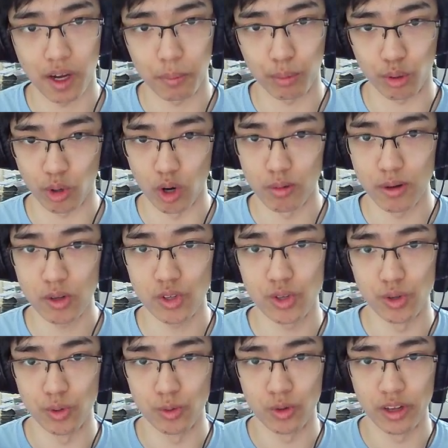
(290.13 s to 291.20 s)
promo
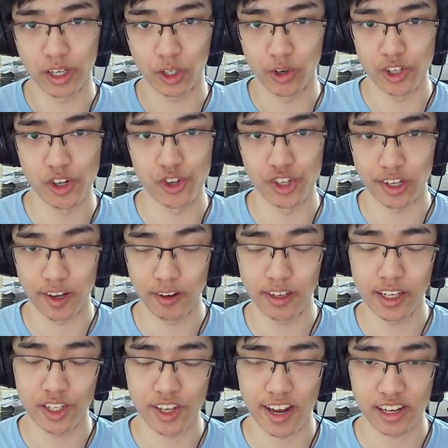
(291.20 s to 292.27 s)
to increase your
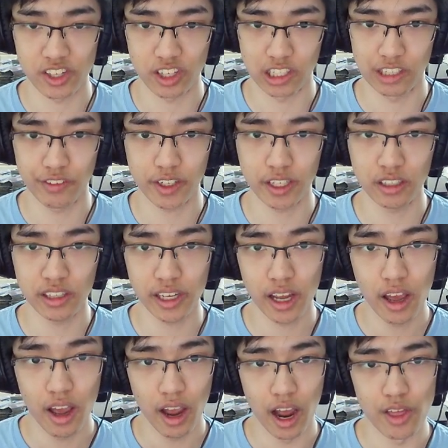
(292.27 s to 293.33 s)
security attack significantly,
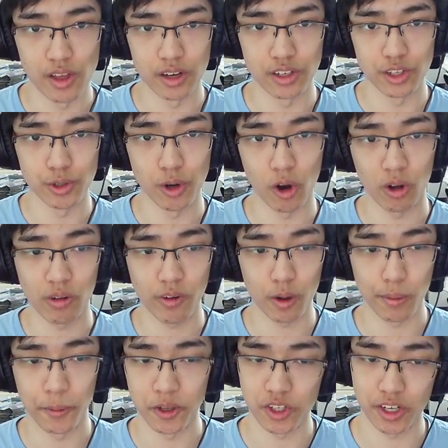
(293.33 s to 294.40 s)
and then do all of your
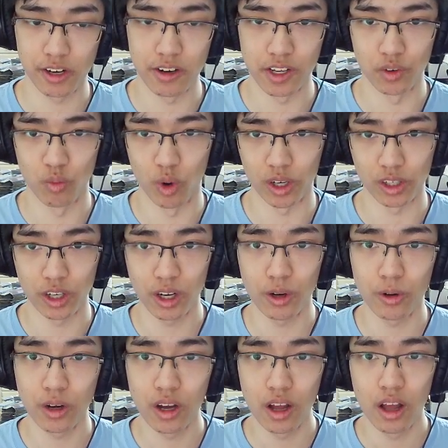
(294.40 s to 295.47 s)
opponent's security in one
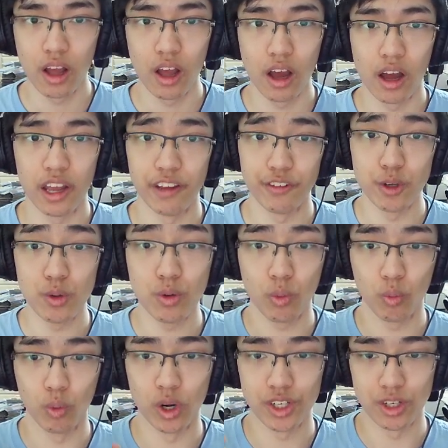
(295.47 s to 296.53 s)
go, if you
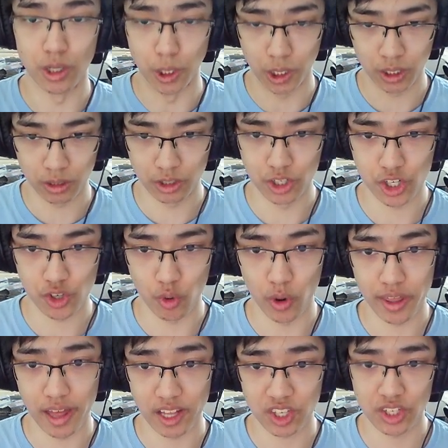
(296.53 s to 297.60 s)
were to destroy
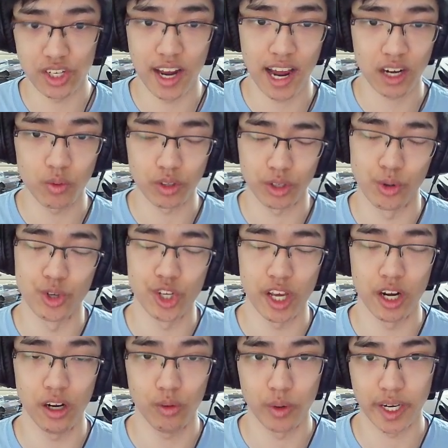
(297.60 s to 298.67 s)
that stack with
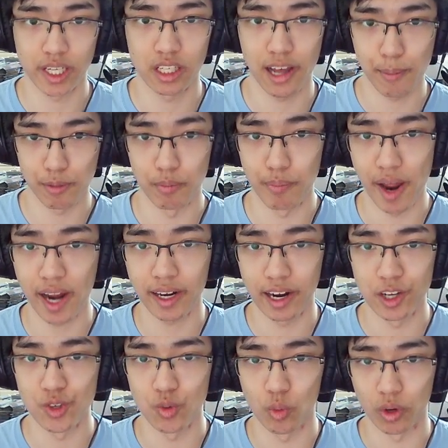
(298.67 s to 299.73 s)
Crusader, right, clap them back
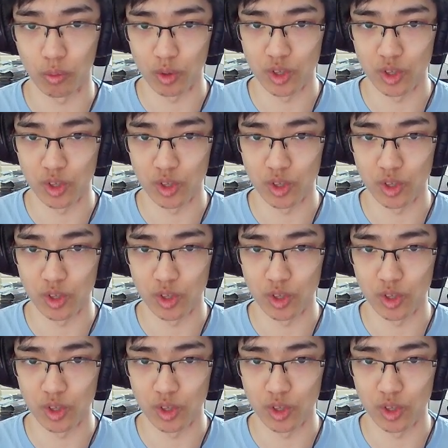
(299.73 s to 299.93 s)
as one would